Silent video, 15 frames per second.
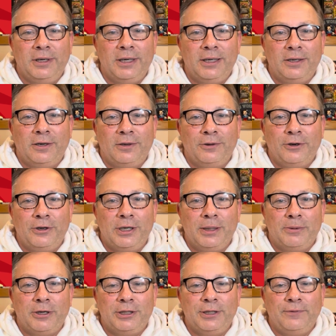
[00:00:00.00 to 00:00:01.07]
learning
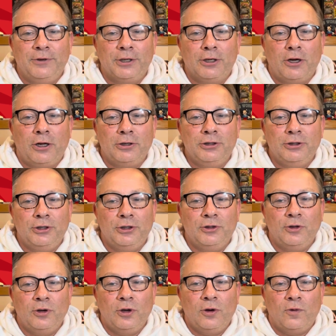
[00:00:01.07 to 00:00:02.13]
about different cultures.
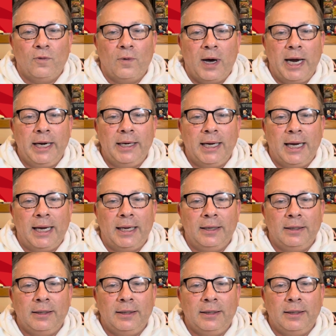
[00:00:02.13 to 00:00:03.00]
Why not?